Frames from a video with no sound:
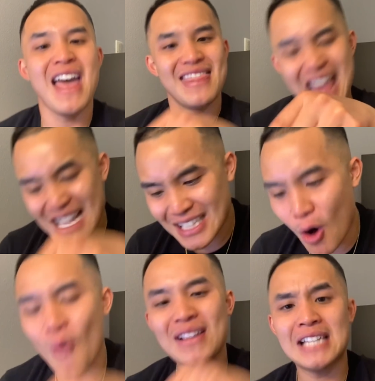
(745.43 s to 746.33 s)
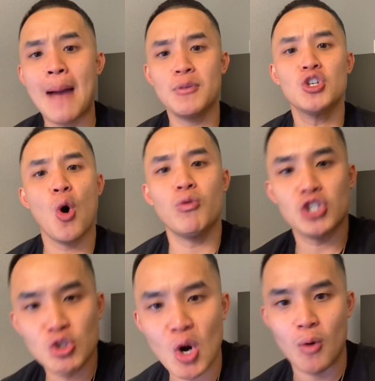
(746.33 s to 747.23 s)
That's the only time you're going to
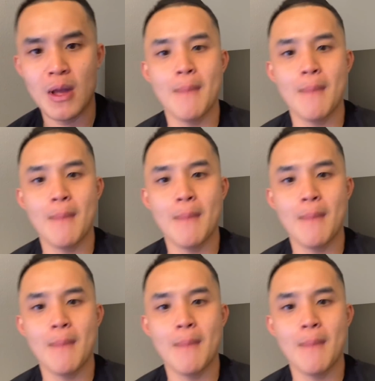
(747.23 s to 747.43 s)
grow,